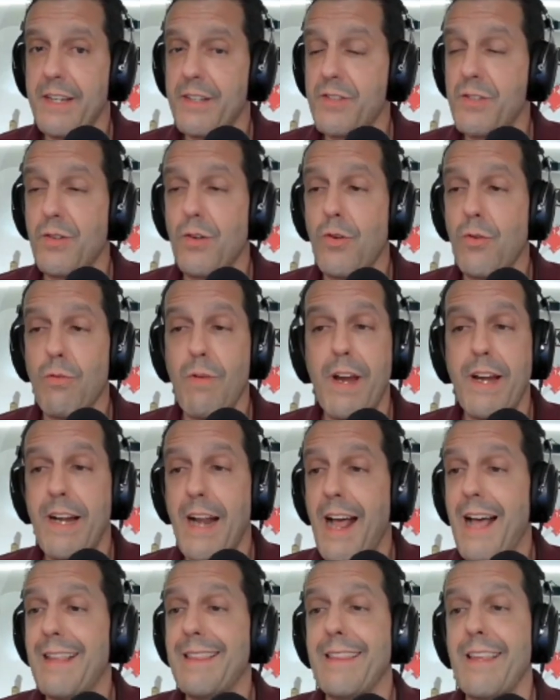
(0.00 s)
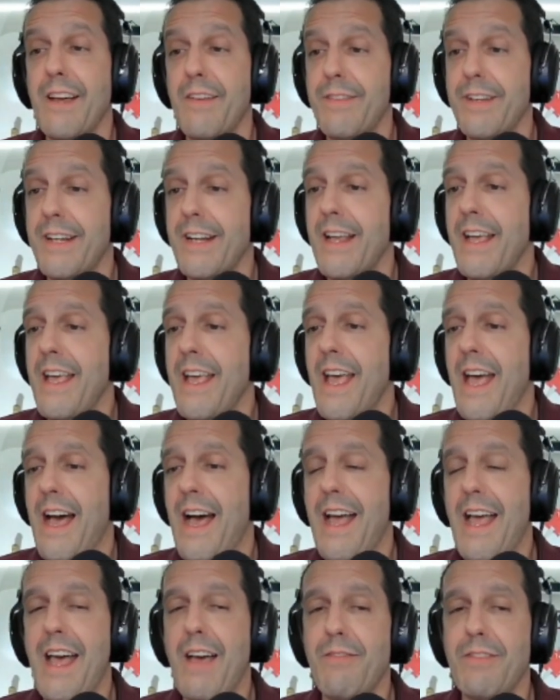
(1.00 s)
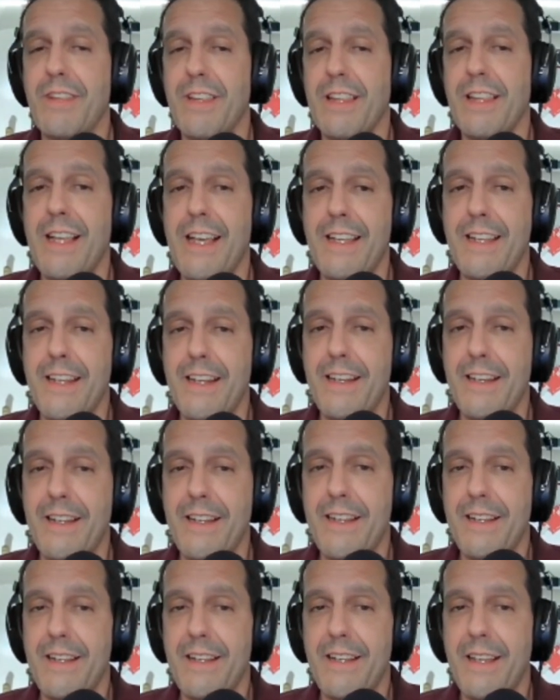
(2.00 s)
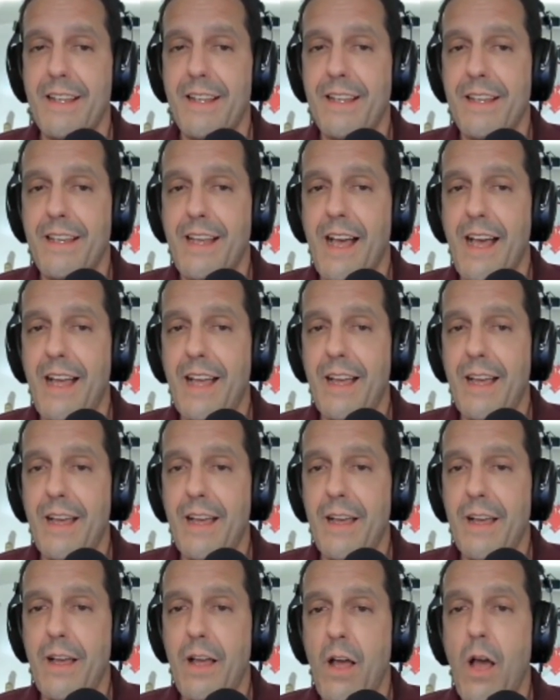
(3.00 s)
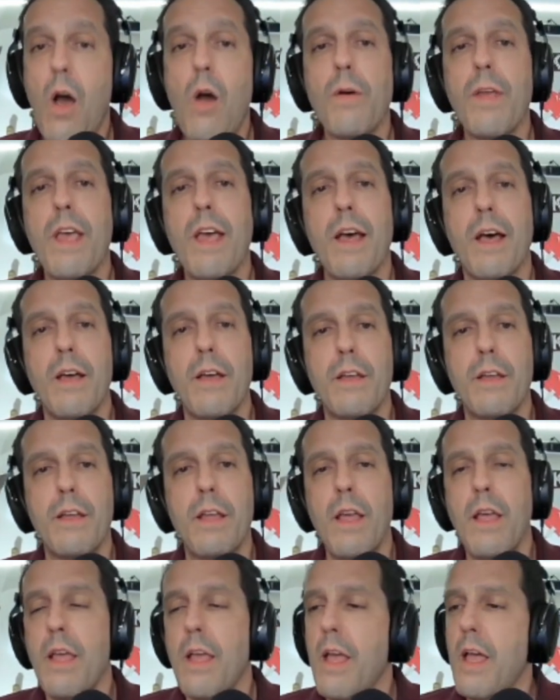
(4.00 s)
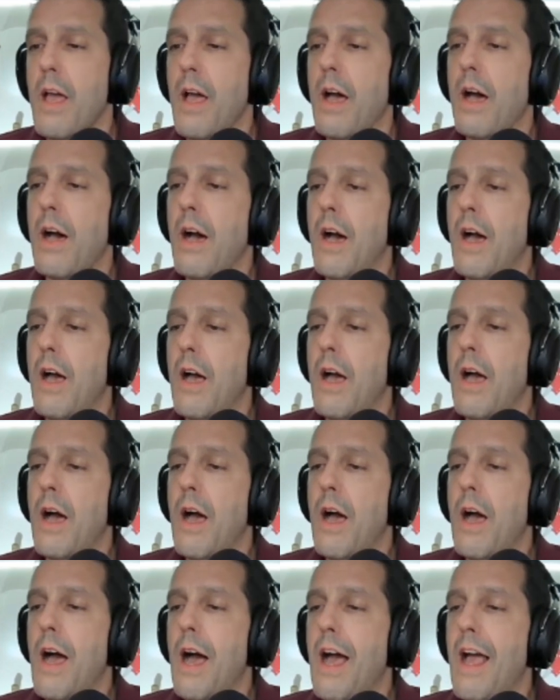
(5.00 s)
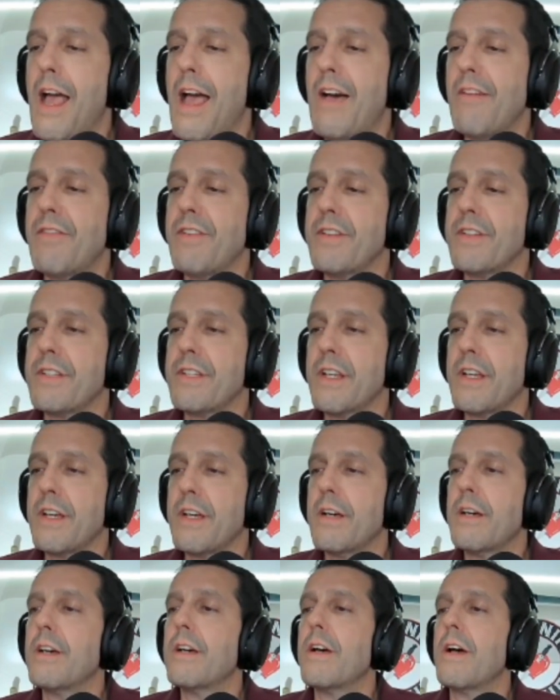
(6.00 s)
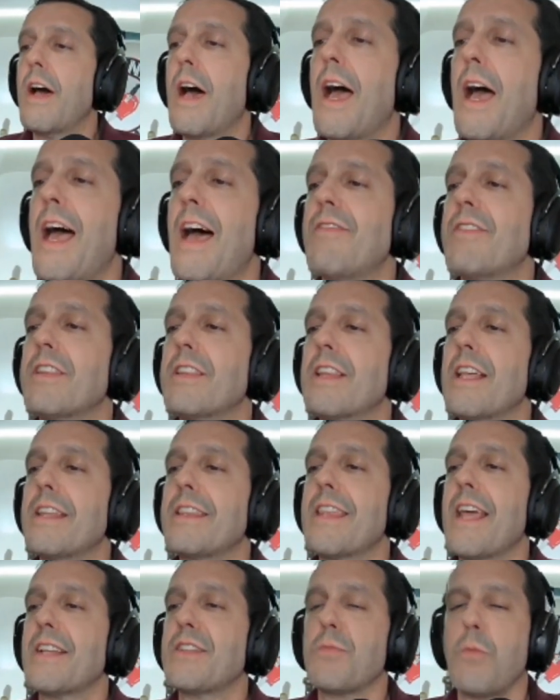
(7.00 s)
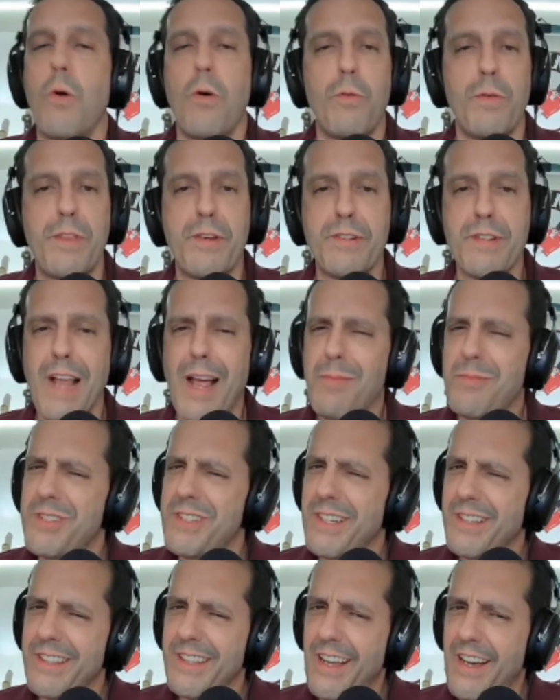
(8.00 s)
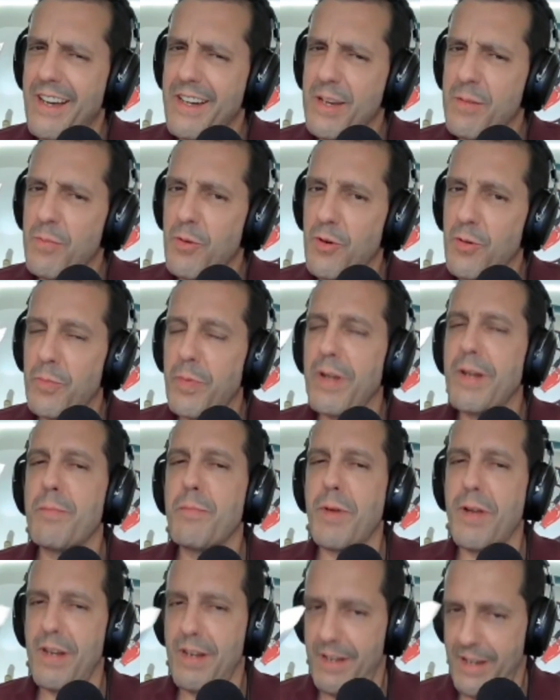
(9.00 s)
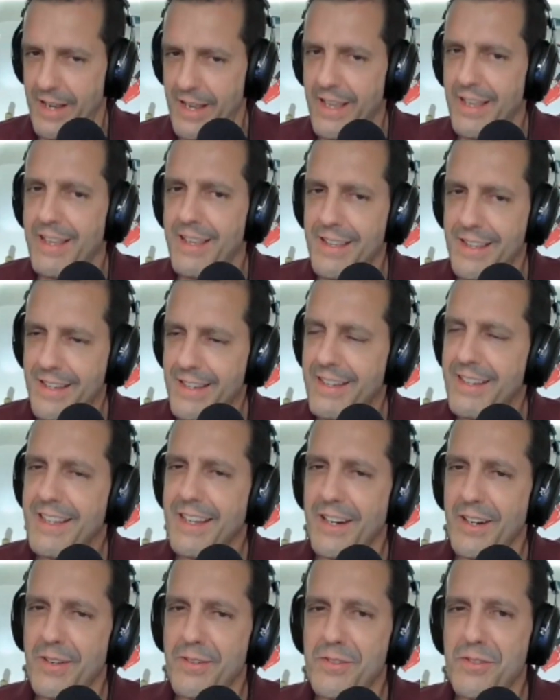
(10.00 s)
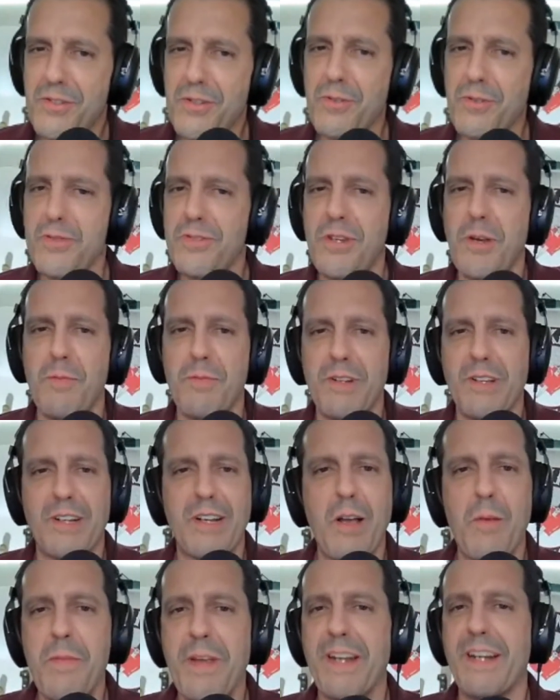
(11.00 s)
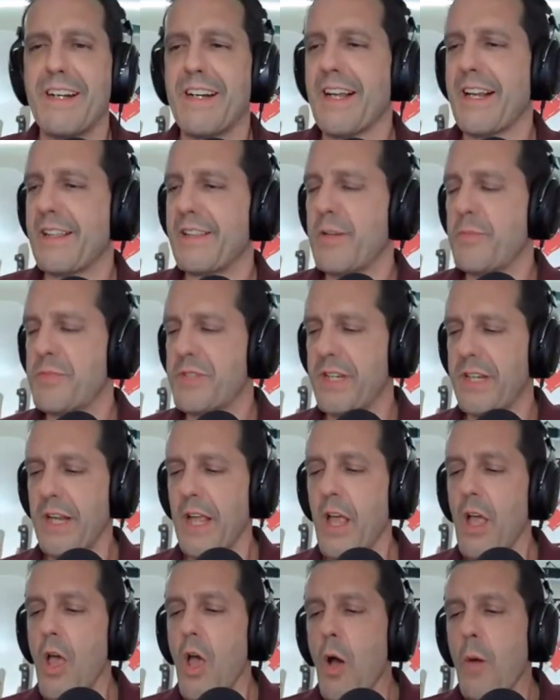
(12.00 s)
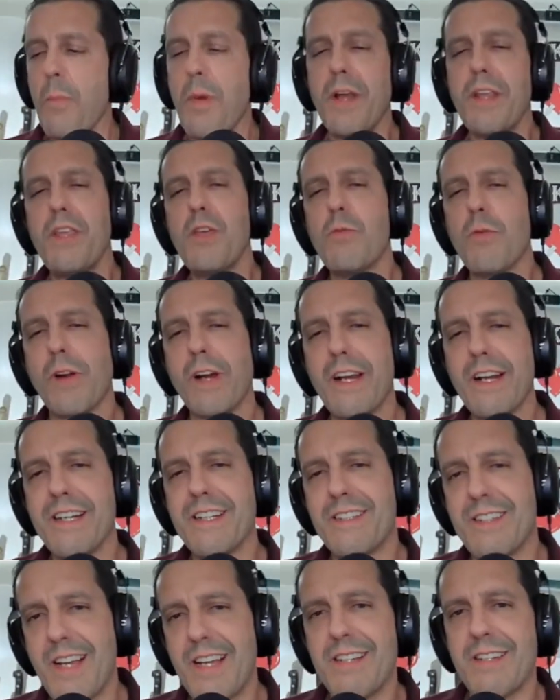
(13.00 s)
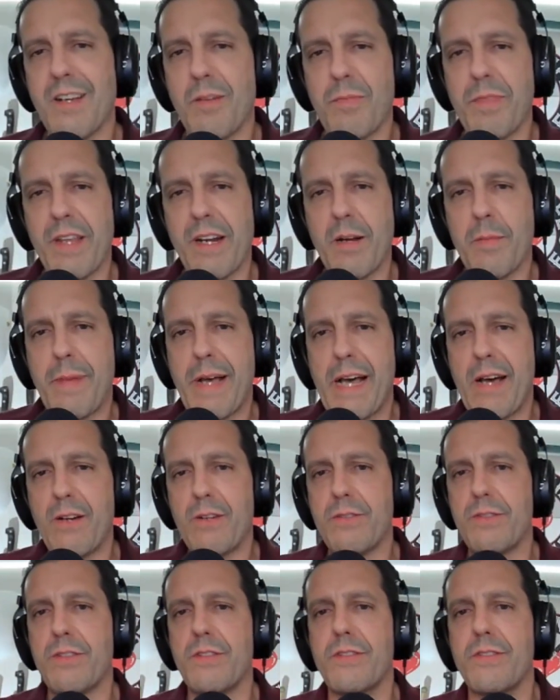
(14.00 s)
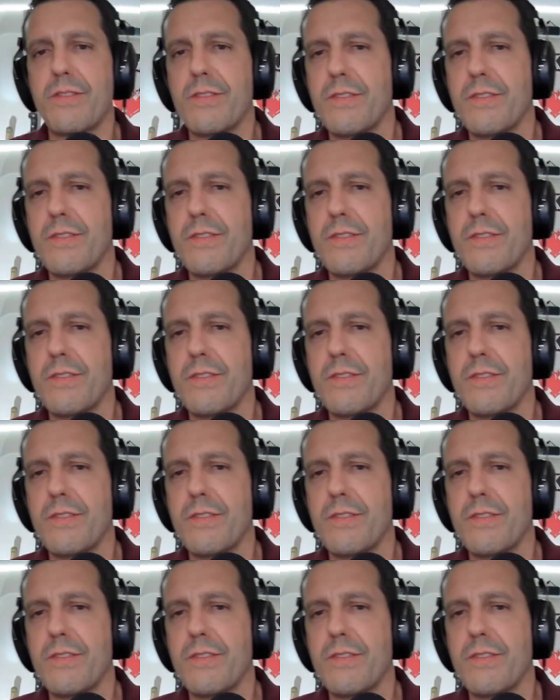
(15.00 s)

it's great. I love it. I haven't probably let, send that to me. I haven't got uh, to see one yet. Oh yeah, yeah. Uh, I haven't uh, I haven't let that. Oh, there's I'm still honeymoon, but but oh yeah, I know. You know, soon something will come in and eclipse it. But you were gonna say something about